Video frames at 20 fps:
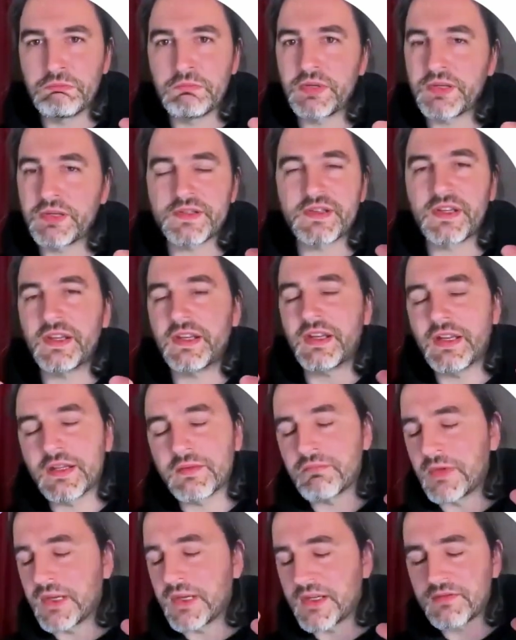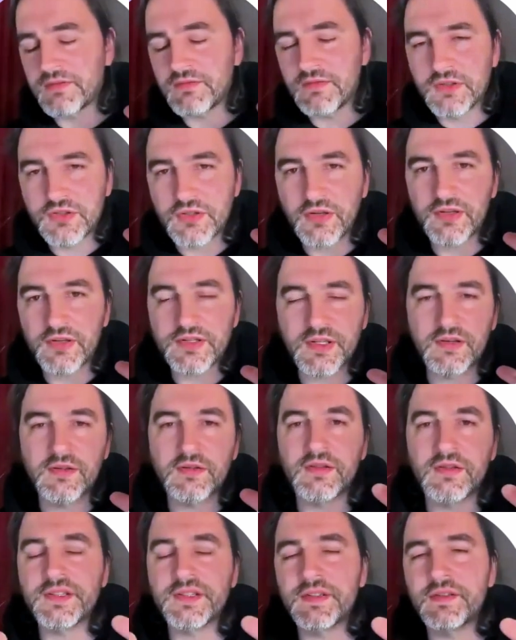because they can't make screenshots, and
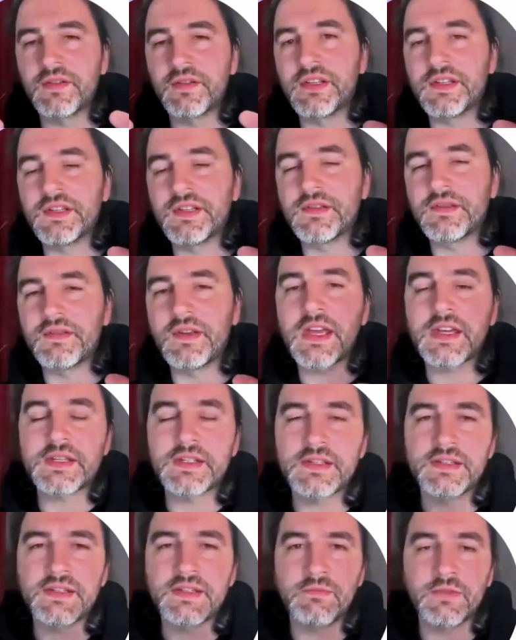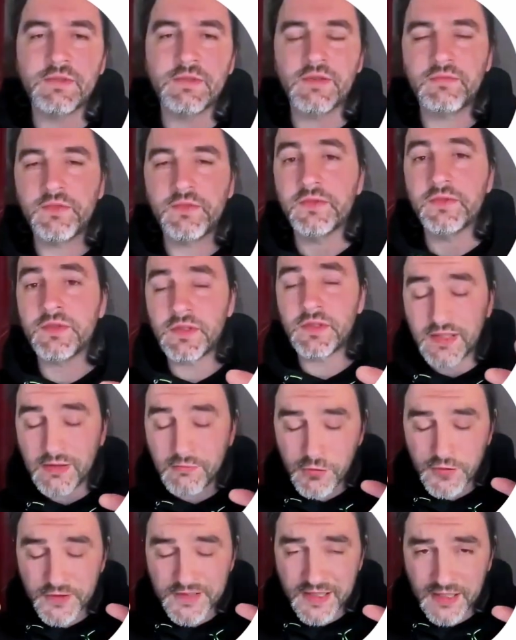it's not easy to access them on computers. They
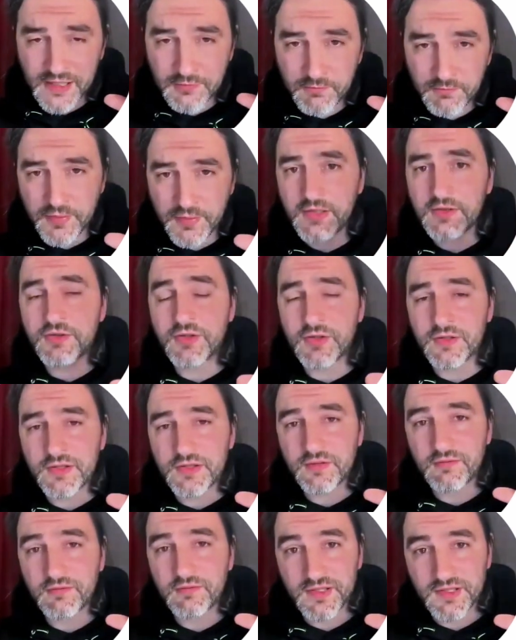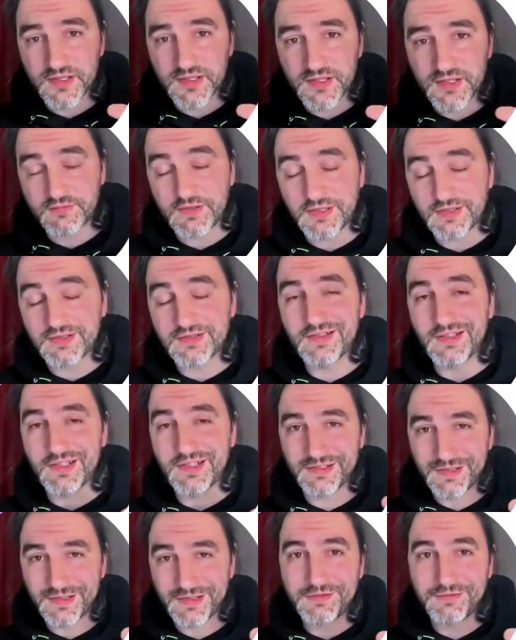will take pictures of the screen,
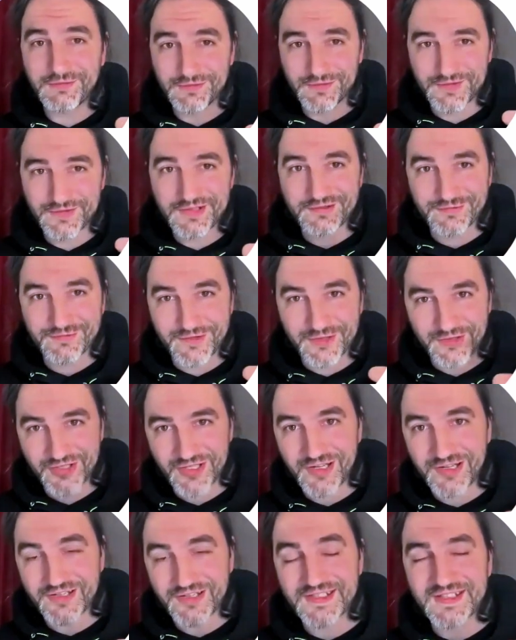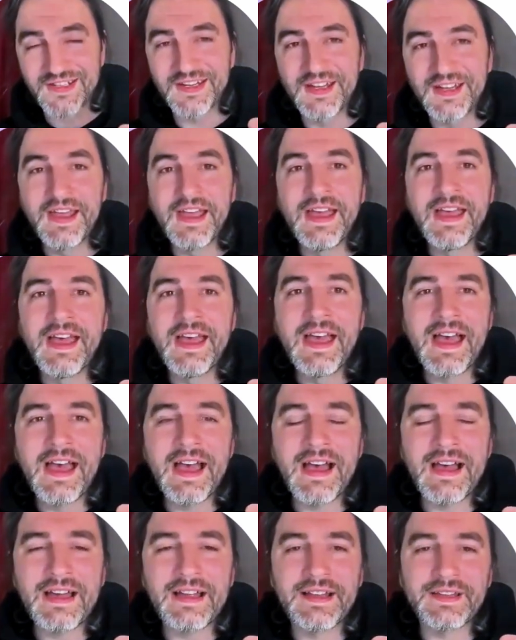like literal screenshots,
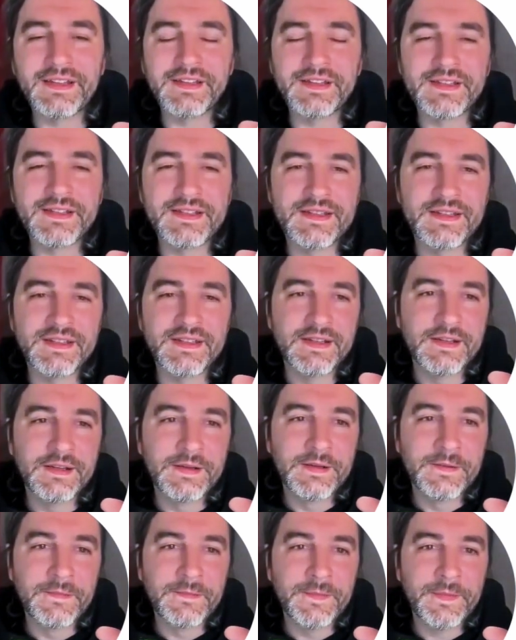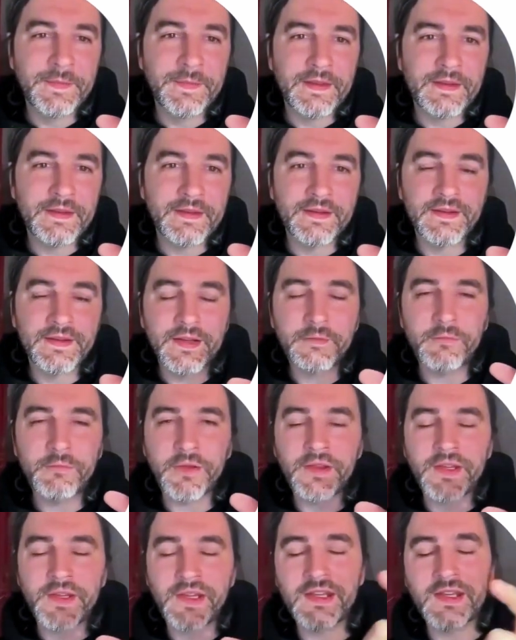and then
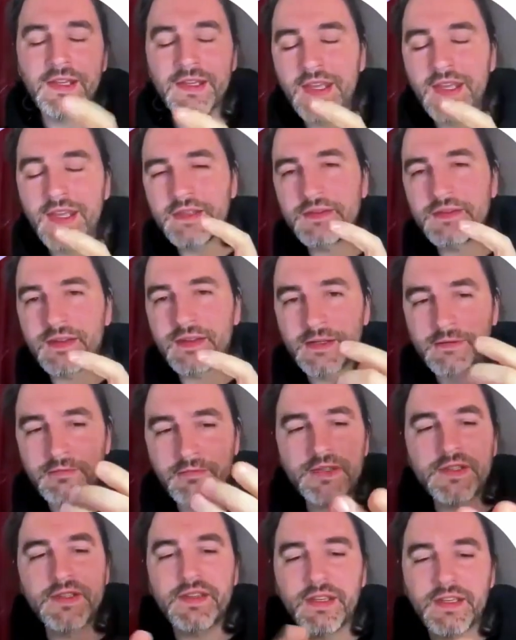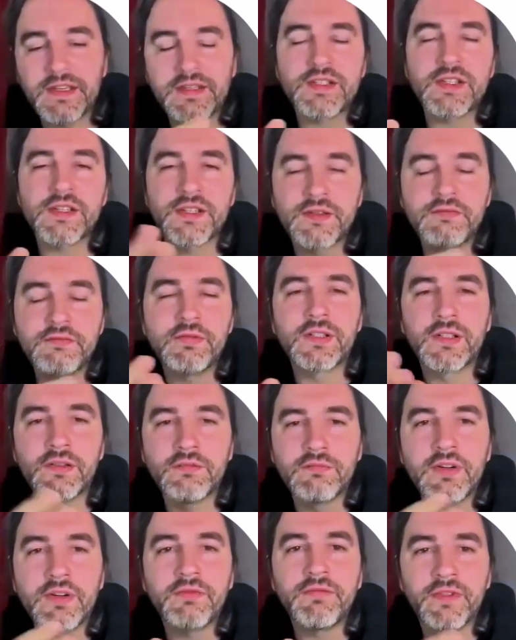when they get to the quiz, they can just quickly
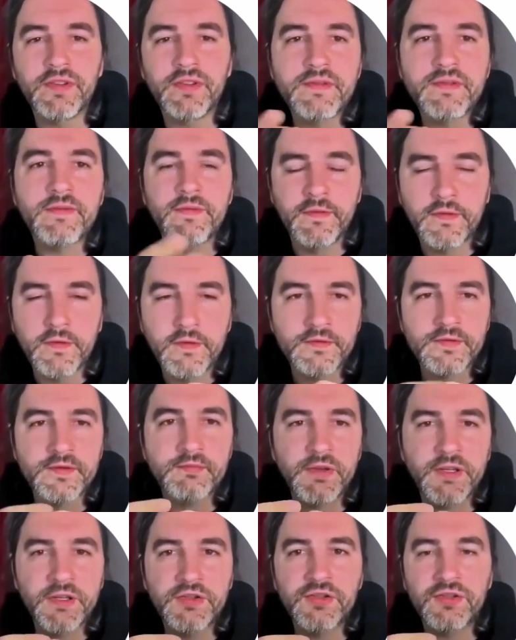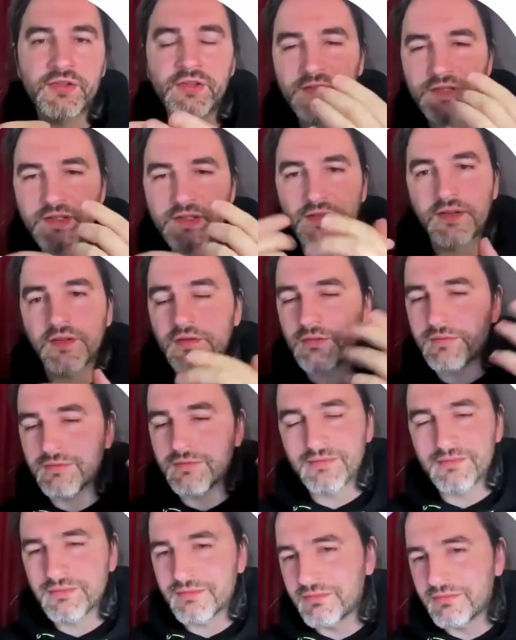reference through those pictures
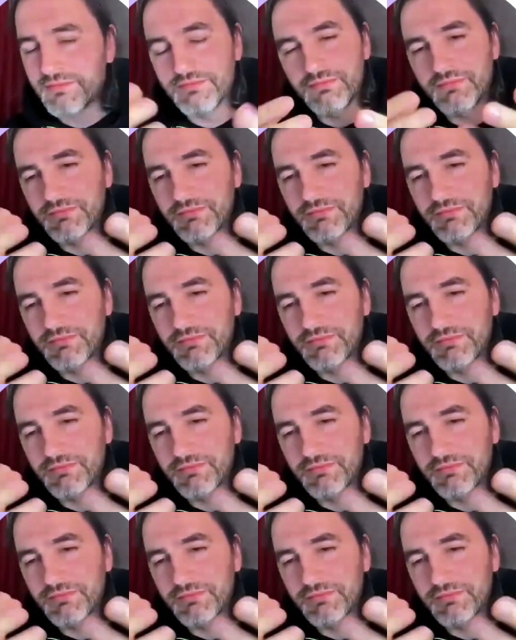and